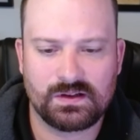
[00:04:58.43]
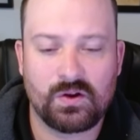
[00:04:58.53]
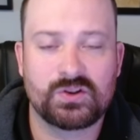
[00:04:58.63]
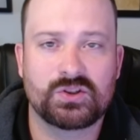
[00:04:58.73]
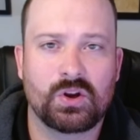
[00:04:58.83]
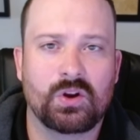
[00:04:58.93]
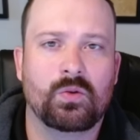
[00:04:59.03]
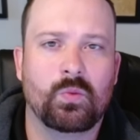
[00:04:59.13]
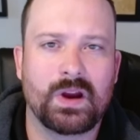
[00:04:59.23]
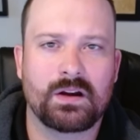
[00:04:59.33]
show
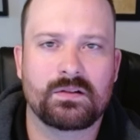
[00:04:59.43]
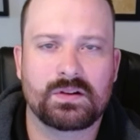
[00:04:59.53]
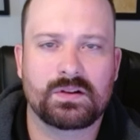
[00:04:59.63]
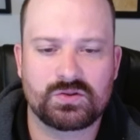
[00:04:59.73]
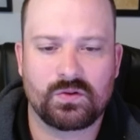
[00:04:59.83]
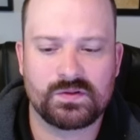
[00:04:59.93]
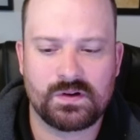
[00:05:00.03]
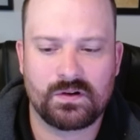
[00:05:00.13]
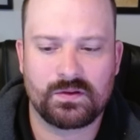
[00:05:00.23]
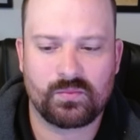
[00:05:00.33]
where controls
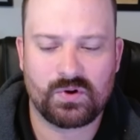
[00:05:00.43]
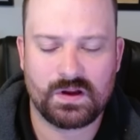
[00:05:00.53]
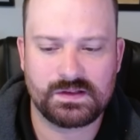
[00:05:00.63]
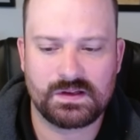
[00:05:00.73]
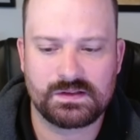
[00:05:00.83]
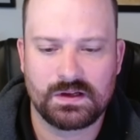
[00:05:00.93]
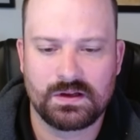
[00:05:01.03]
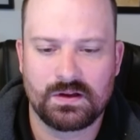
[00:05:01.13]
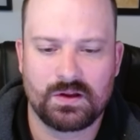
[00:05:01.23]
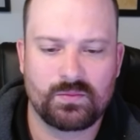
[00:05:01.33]
are in the process,
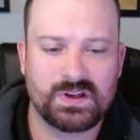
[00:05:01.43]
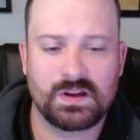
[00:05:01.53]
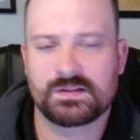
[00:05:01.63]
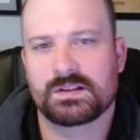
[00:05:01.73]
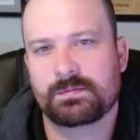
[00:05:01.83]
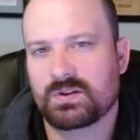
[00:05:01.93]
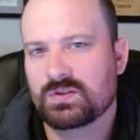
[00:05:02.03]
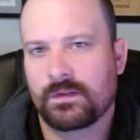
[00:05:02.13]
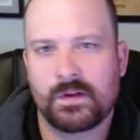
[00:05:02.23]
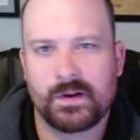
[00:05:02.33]
because
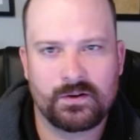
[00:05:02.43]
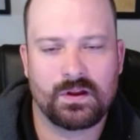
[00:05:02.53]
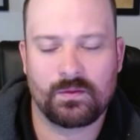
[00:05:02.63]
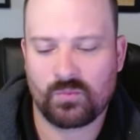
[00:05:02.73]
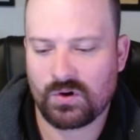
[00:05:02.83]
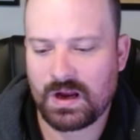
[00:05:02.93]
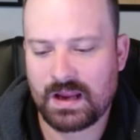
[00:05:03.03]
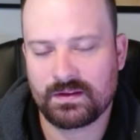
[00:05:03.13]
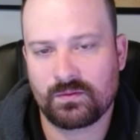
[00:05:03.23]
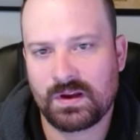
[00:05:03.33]
especially if you're in a more
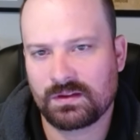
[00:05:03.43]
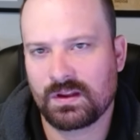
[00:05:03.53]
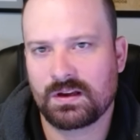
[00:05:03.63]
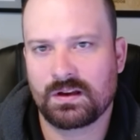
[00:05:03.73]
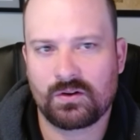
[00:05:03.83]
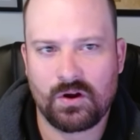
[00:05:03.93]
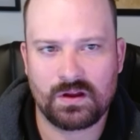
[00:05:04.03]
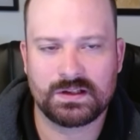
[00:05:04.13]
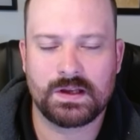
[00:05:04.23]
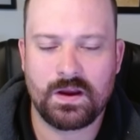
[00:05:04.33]
highly regulated or
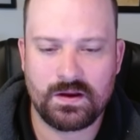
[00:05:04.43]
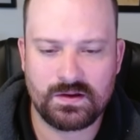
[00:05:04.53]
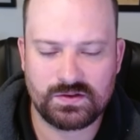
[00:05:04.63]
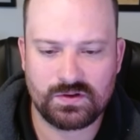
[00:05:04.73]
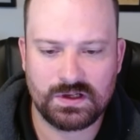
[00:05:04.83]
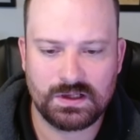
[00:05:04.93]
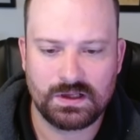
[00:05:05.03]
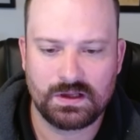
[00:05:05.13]
audited industry,